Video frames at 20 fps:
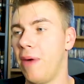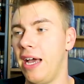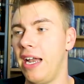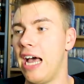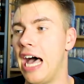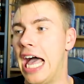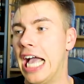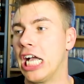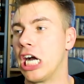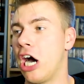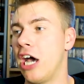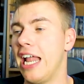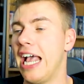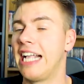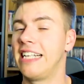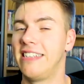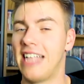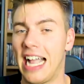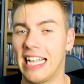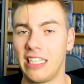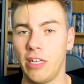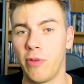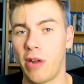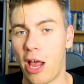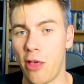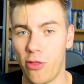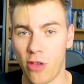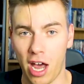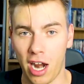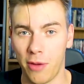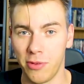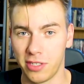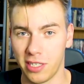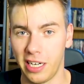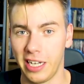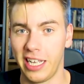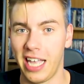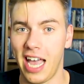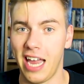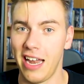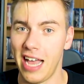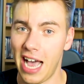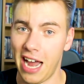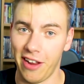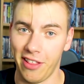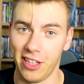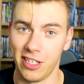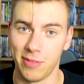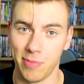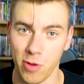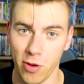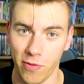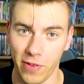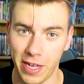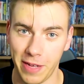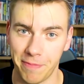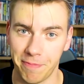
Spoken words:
but I got exactly what I thought I was gonna get out of this movie.